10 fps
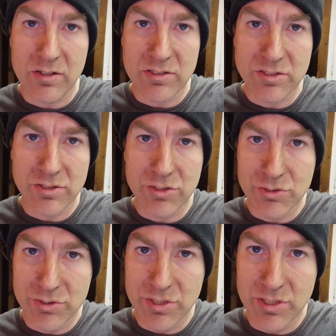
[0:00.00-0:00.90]

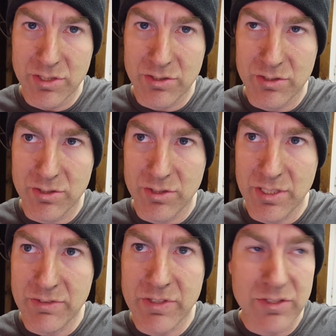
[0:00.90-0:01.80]
without surgery
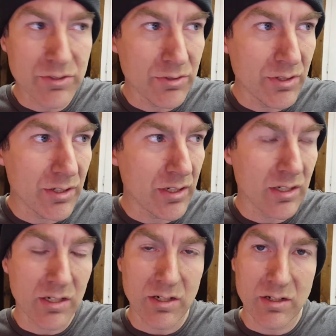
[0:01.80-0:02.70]
or even
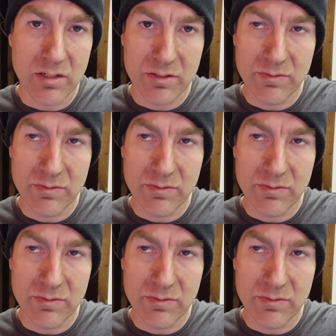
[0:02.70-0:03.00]
doing